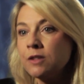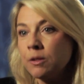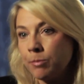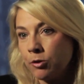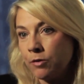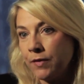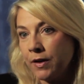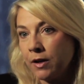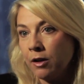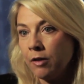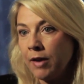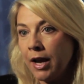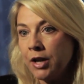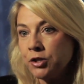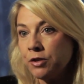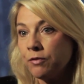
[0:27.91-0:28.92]
the perfect
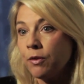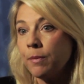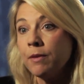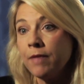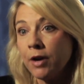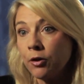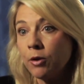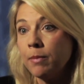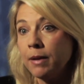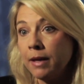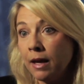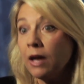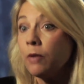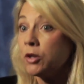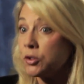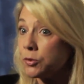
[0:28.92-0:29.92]
location from the very
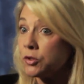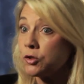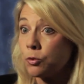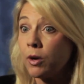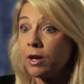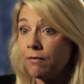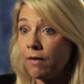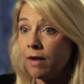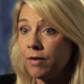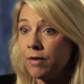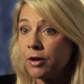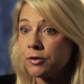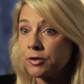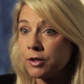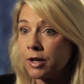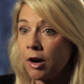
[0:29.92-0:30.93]
beginning, which was 25
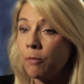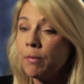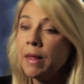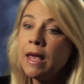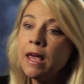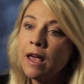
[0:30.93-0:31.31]
years ago.